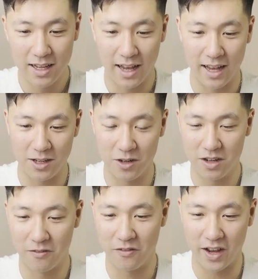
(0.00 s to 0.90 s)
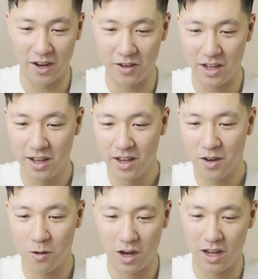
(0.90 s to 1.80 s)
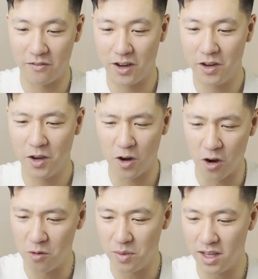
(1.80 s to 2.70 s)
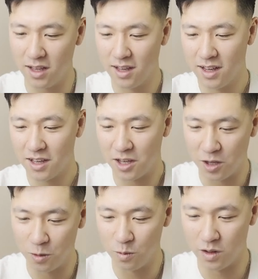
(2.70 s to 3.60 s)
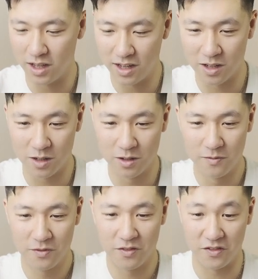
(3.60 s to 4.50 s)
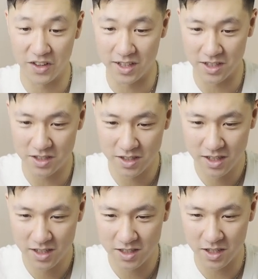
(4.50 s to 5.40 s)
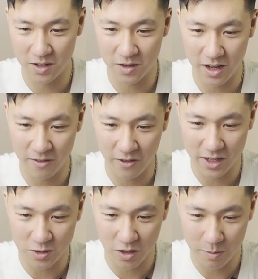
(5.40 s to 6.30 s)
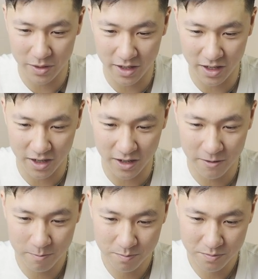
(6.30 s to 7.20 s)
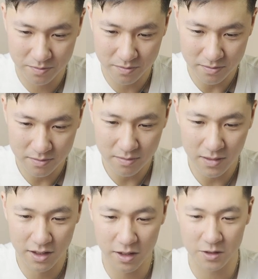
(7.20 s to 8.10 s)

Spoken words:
And you're in a very quiet, very homey, cute little village. So if I drop it here, you'll